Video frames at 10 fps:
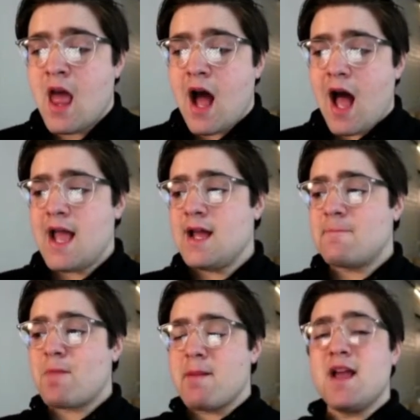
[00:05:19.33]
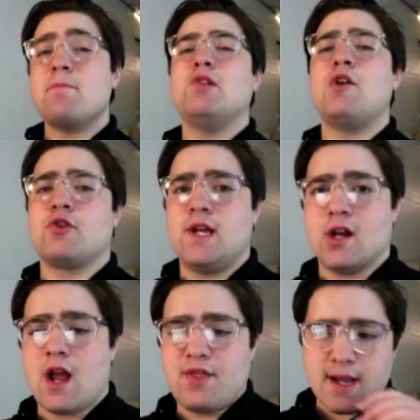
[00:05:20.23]
I make a blunder here.
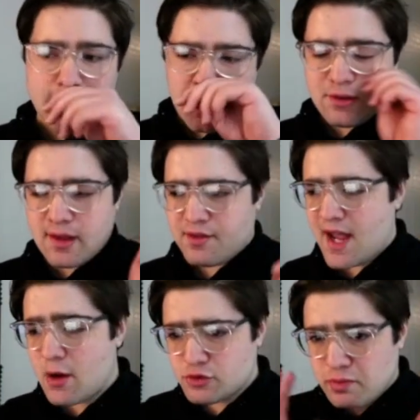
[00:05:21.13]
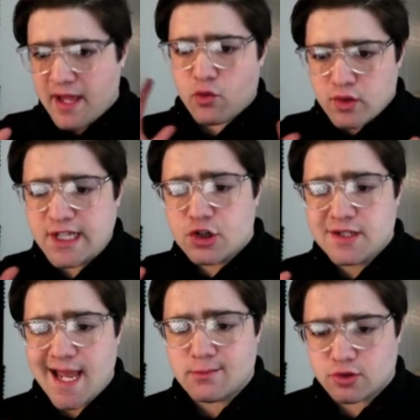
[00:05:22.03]
I think I was playing a really good
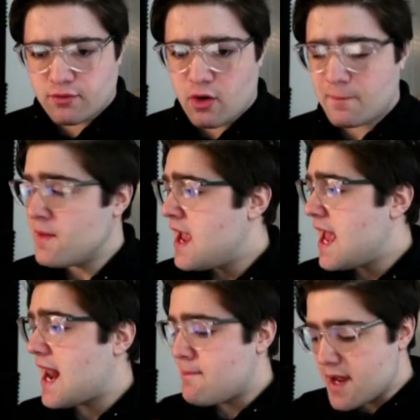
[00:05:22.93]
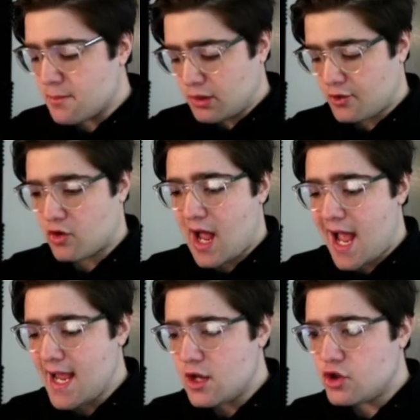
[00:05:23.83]
game so far, and I make a blunder.
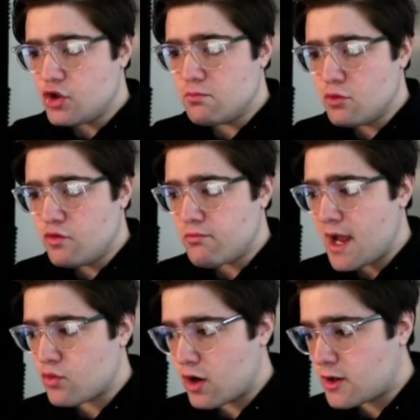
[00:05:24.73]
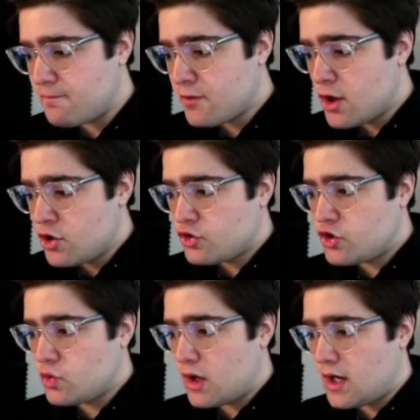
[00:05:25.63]
I move my rook
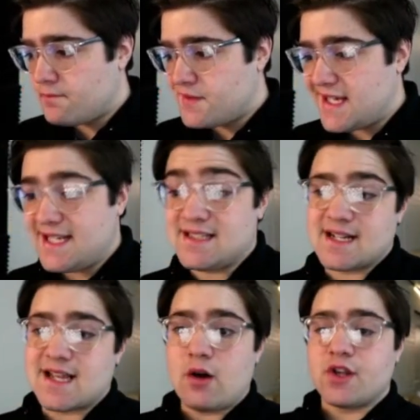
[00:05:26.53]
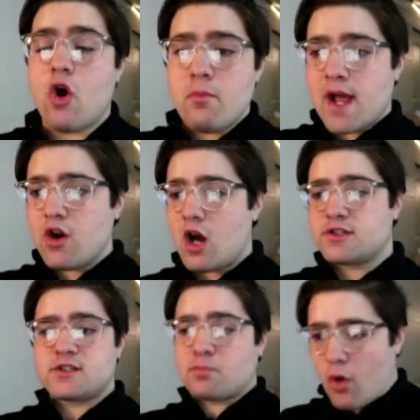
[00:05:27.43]
to e6. I was like, oh my gosh,
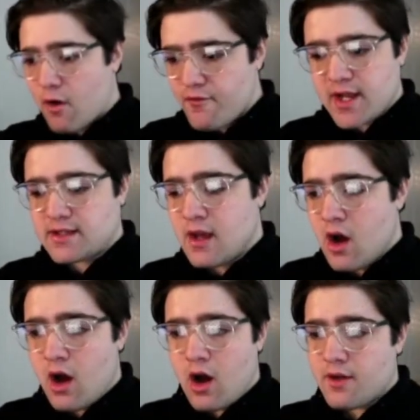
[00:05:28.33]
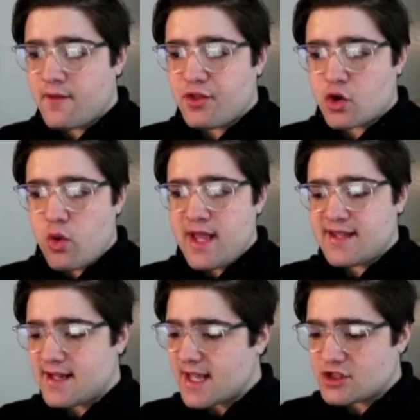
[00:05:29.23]
it's perfect. If the queen
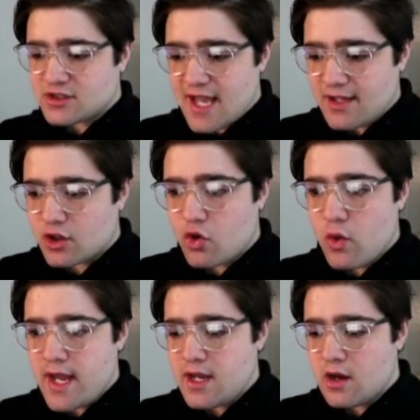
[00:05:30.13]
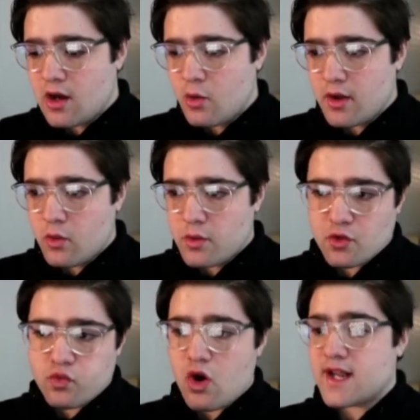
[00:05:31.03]
takes, I just take the queen with the
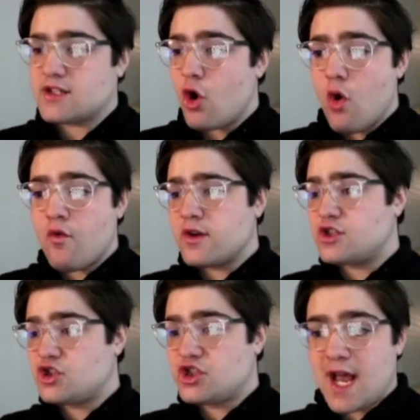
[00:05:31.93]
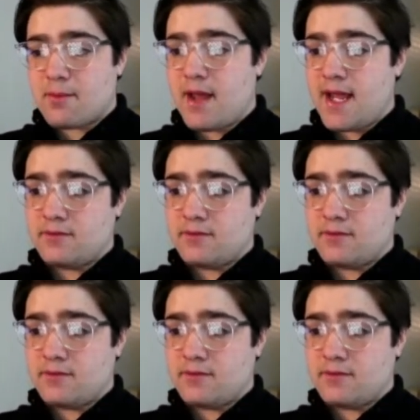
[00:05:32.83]
rook. It's over. It's checkmate.